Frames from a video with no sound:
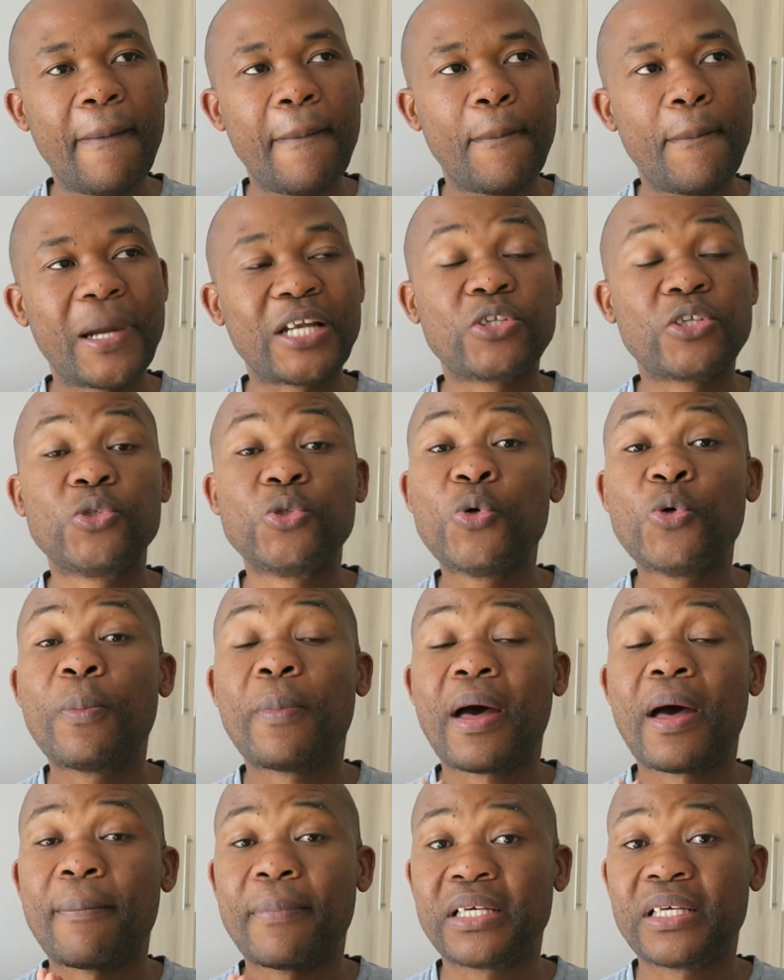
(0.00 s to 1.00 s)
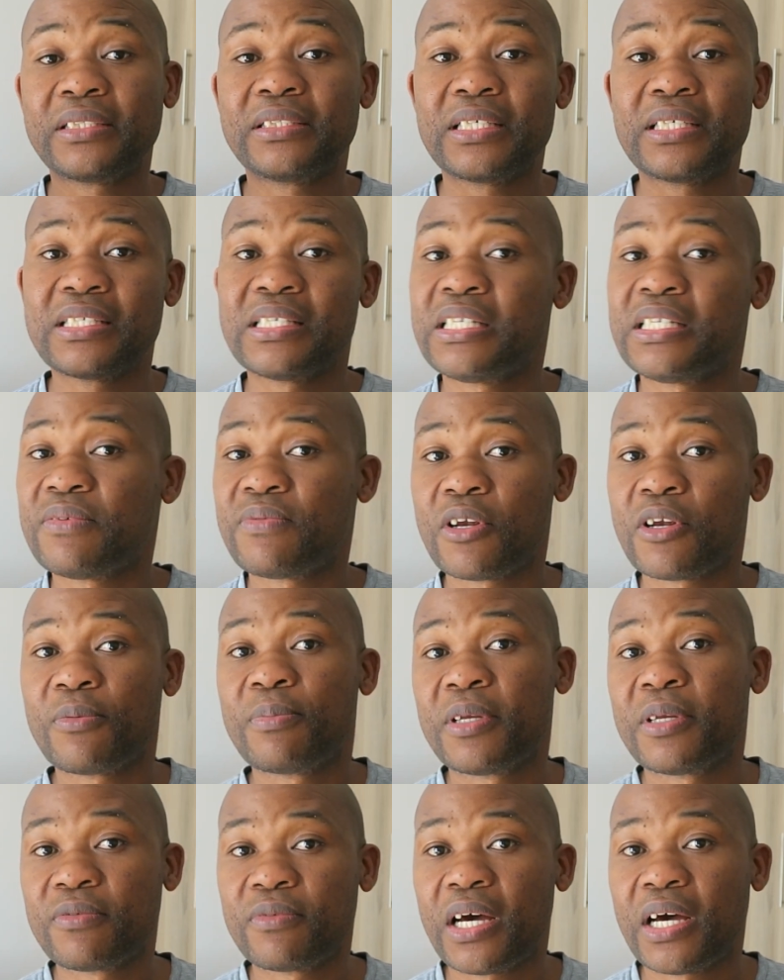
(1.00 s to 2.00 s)
But to do my master's in
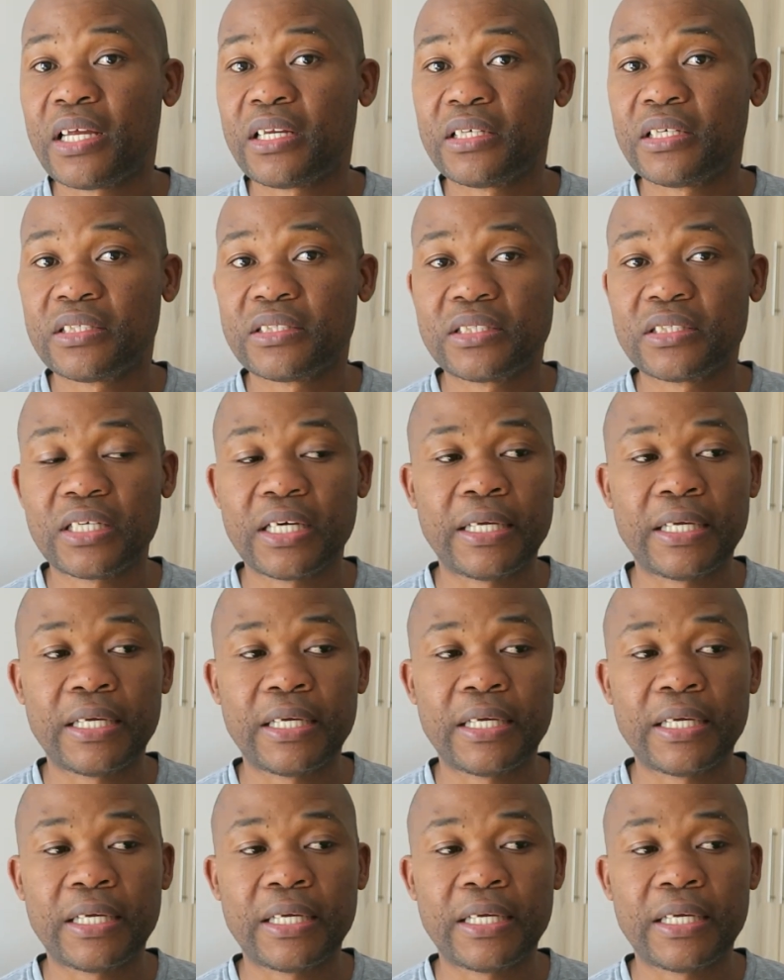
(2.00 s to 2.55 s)
development finance.